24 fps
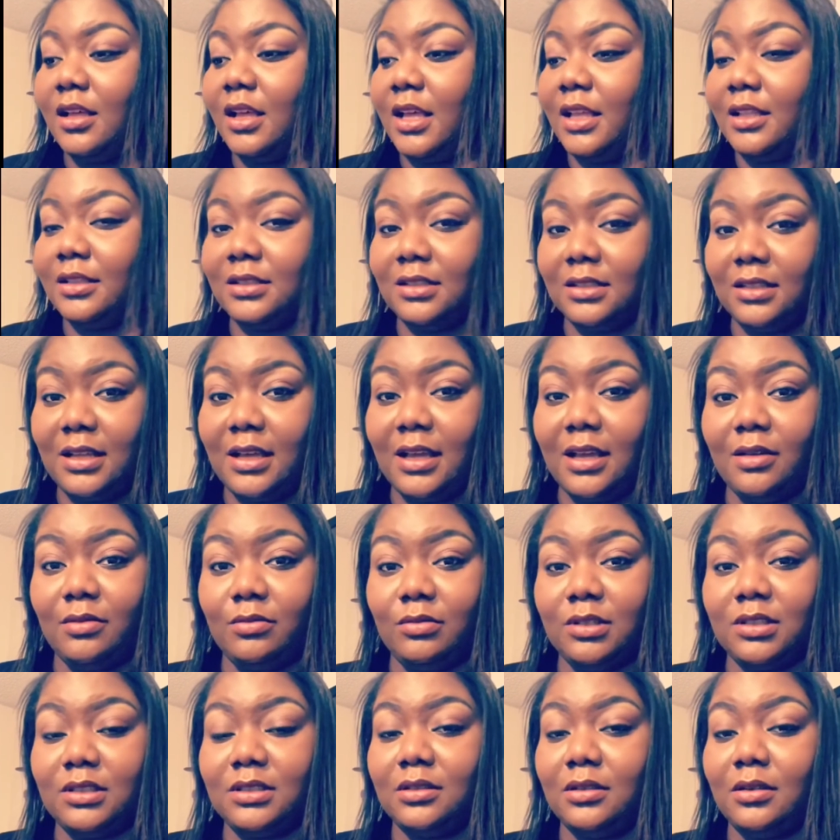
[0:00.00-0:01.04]
And today
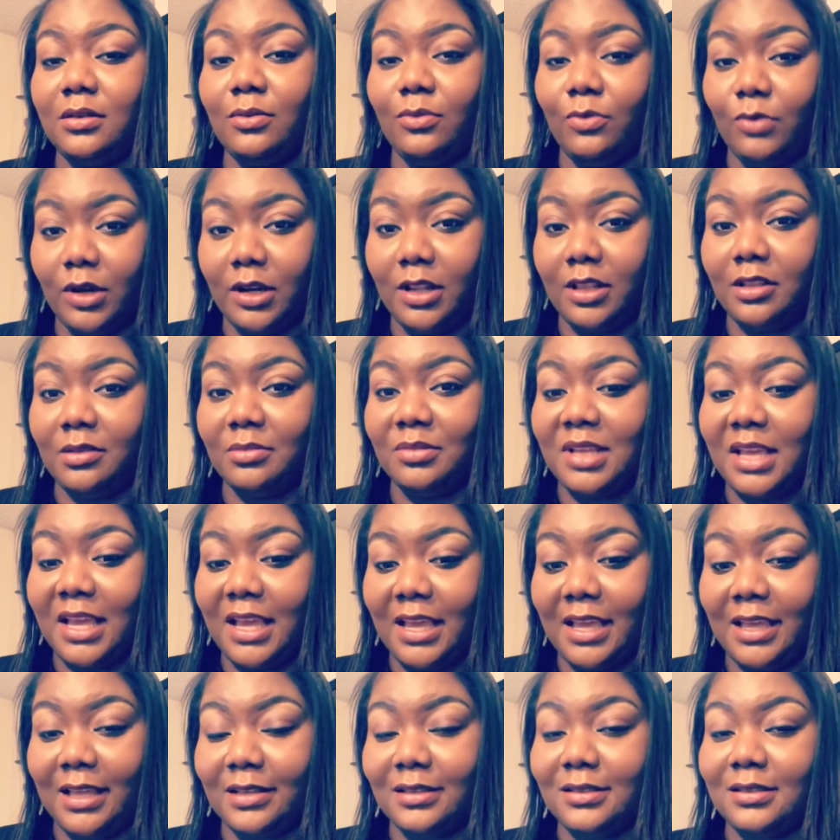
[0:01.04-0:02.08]
was one of them
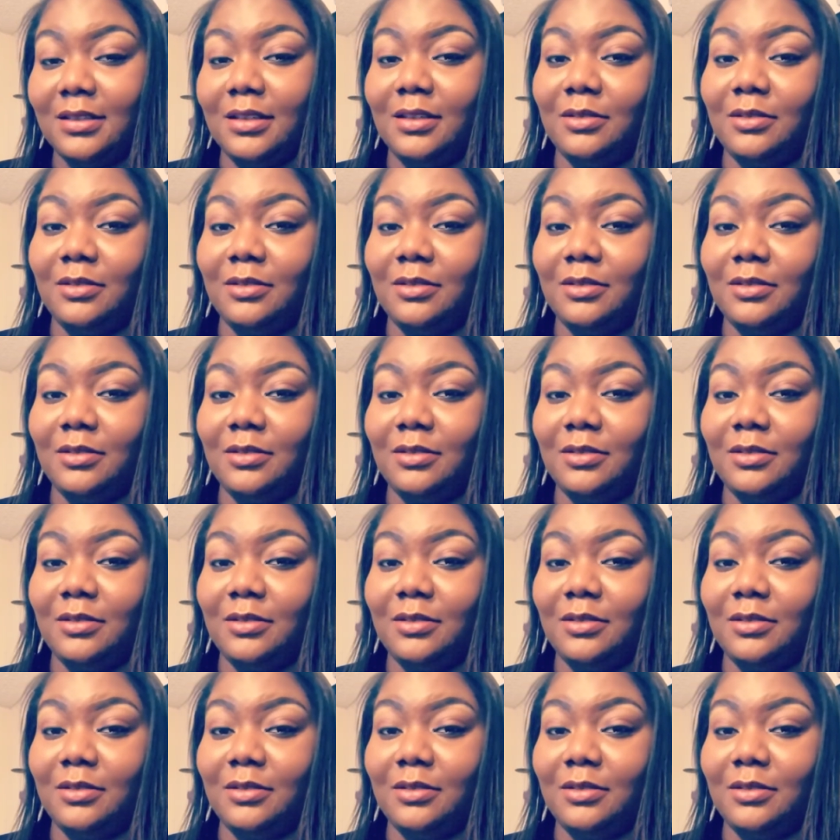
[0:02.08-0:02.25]
days.